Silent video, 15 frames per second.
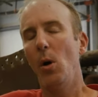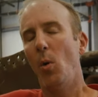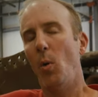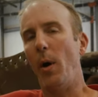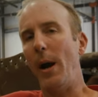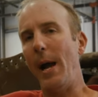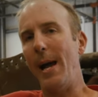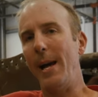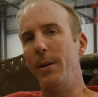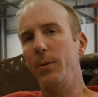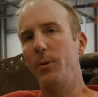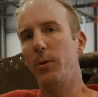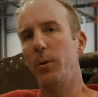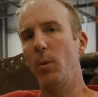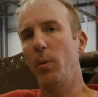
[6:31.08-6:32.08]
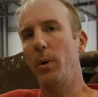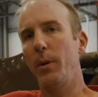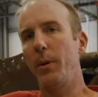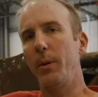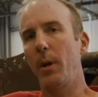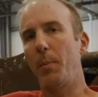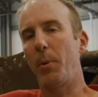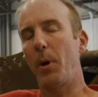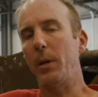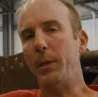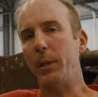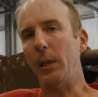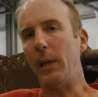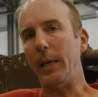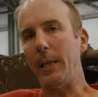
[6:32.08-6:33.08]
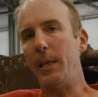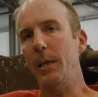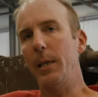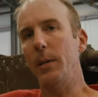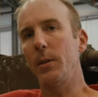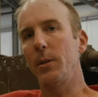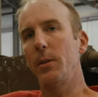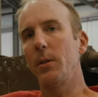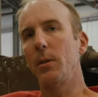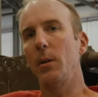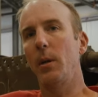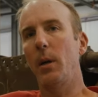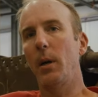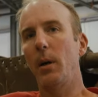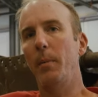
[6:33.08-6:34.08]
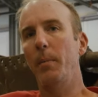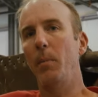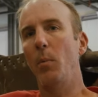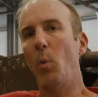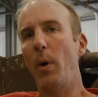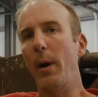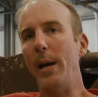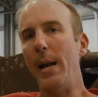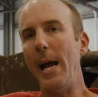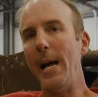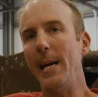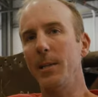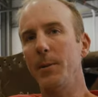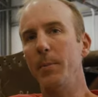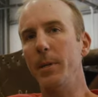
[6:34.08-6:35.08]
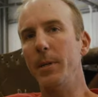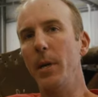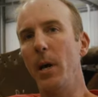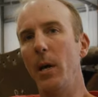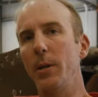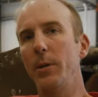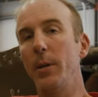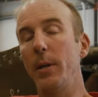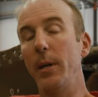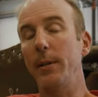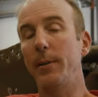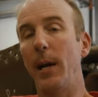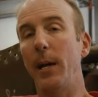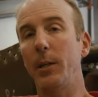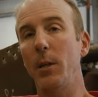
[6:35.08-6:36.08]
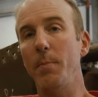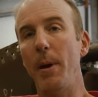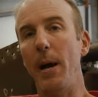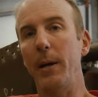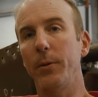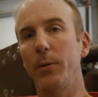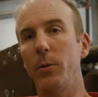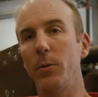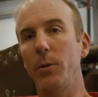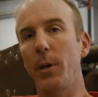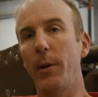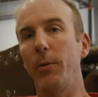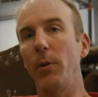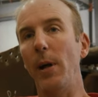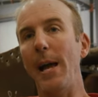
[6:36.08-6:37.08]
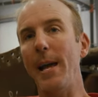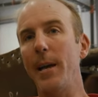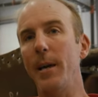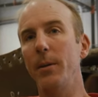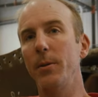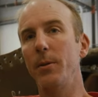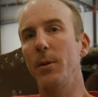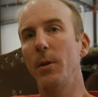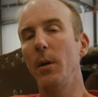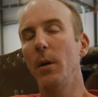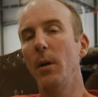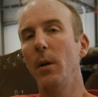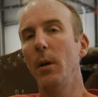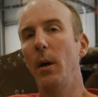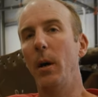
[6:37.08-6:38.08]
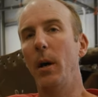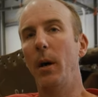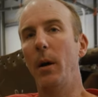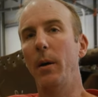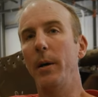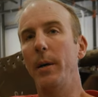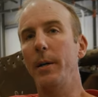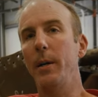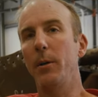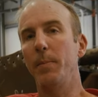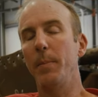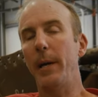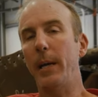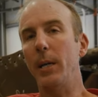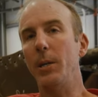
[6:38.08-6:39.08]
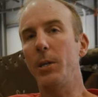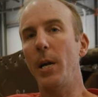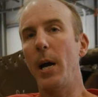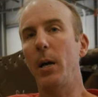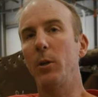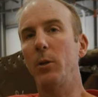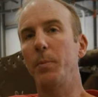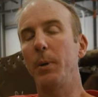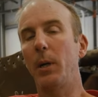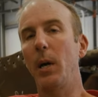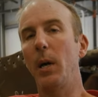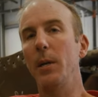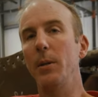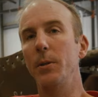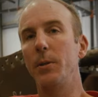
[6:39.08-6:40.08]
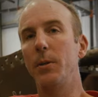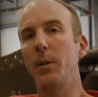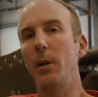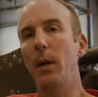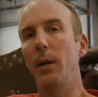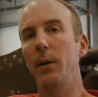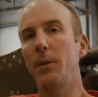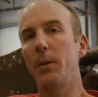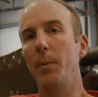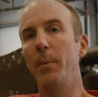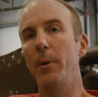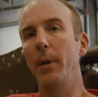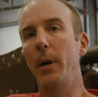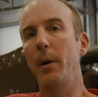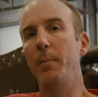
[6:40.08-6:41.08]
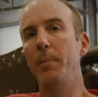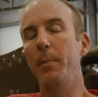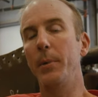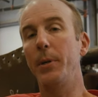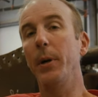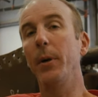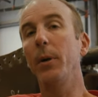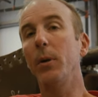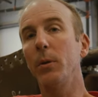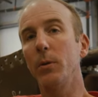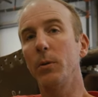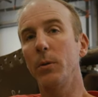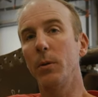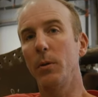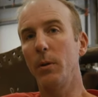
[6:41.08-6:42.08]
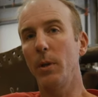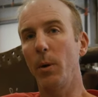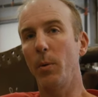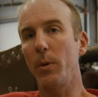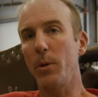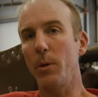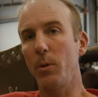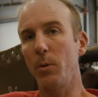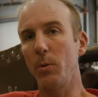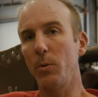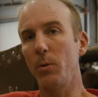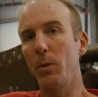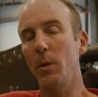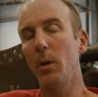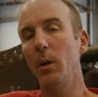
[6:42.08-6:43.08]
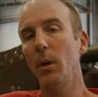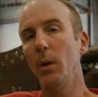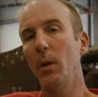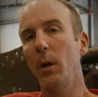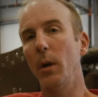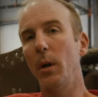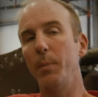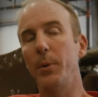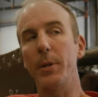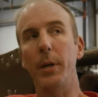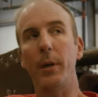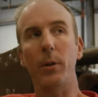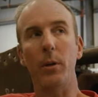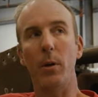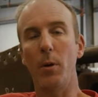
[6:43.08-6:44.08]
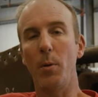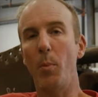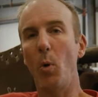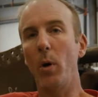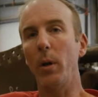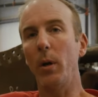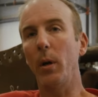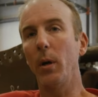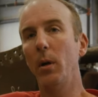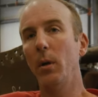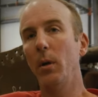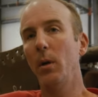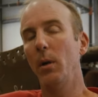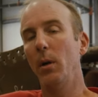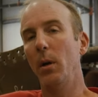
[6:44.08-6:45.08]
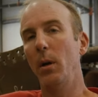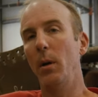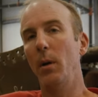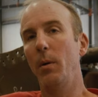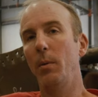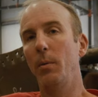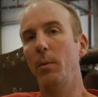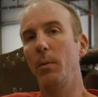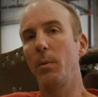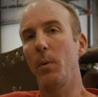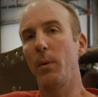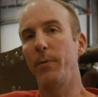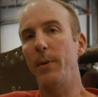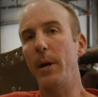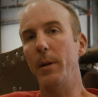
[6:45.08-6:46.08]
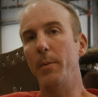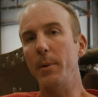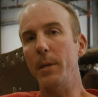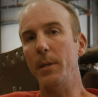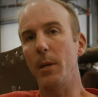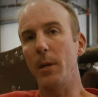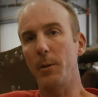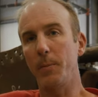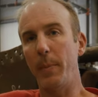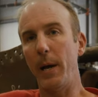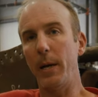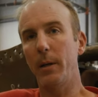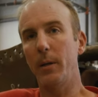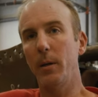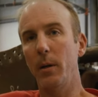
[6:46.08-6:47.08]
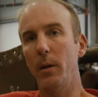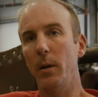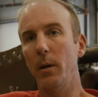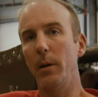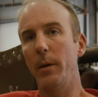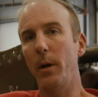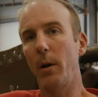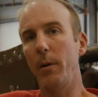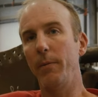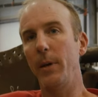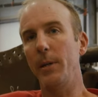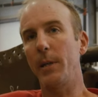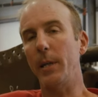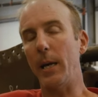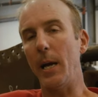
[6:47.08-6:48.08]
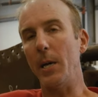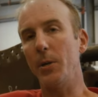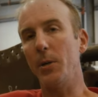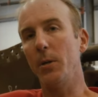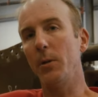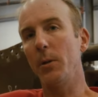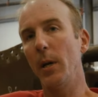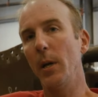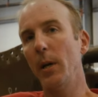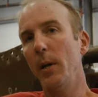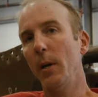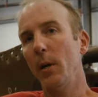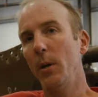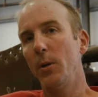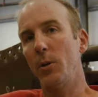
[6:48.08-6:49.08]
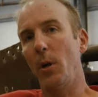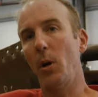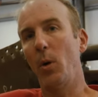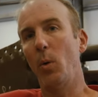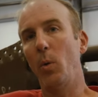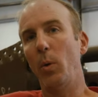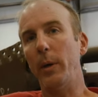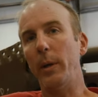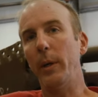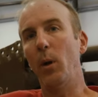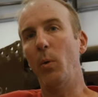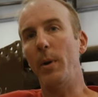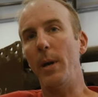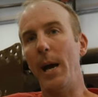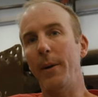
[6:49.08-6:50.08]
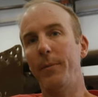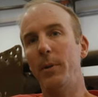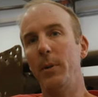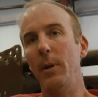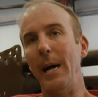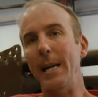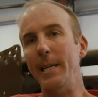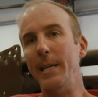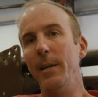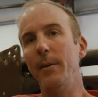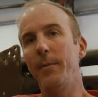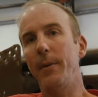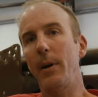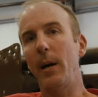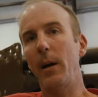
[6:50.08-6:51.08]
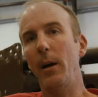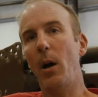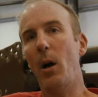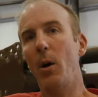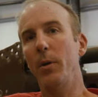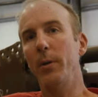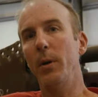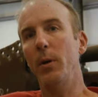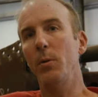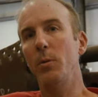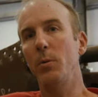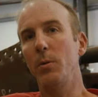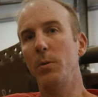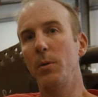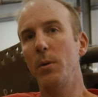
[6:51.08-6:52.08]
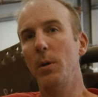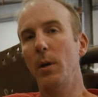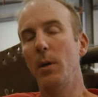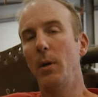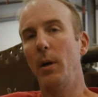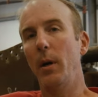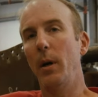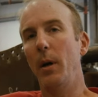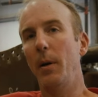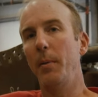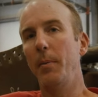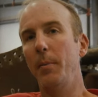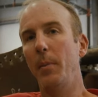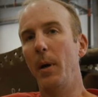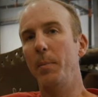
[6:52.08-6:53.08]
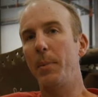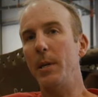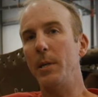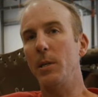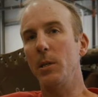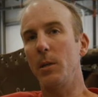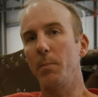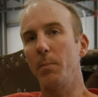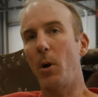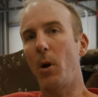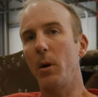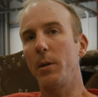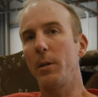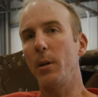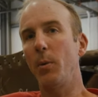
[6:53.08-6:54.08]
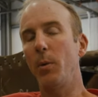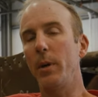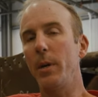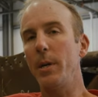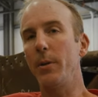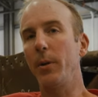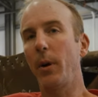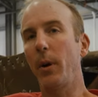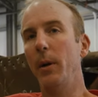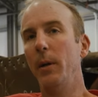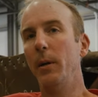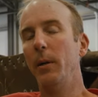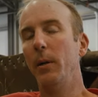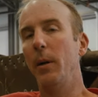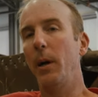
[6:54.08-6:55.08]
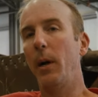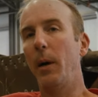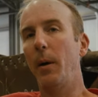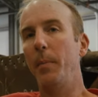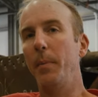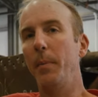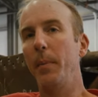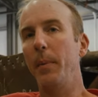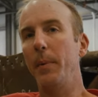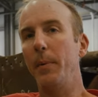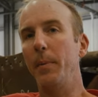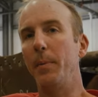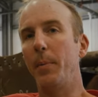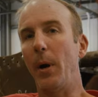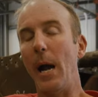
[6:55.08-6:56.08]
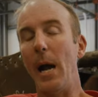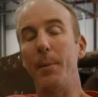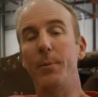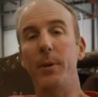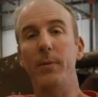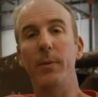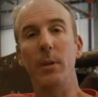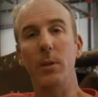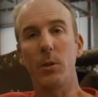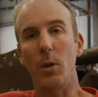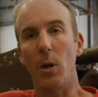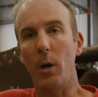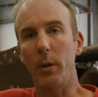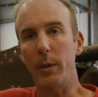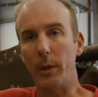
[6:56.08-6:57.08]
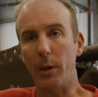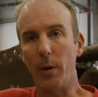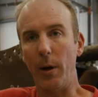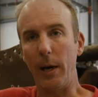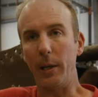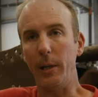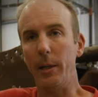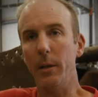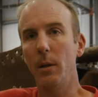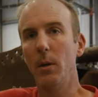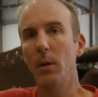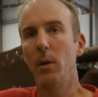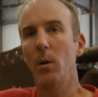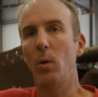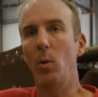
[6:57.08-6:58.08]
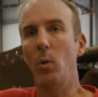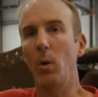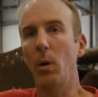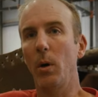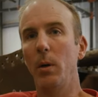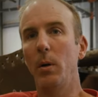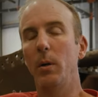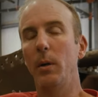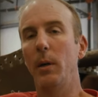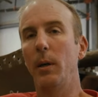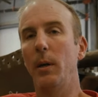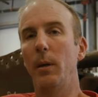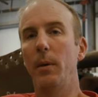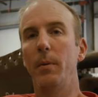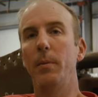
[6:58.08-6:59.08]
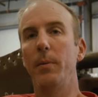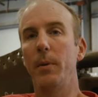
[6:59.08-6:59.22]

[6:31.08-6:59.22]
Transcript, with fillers: Whereas with a project like this, um, where it has been touched and it's actually passed through several hands, uh, it does make it a challenge because uh, some of the materials that were used, uh, and particularly on the boiler, uh, were found to be suspect uh, in our investigations. So, you know, we have to identify all those uh, uh, pieces and parts that were either um, perhaps even installed incorrectly or uh,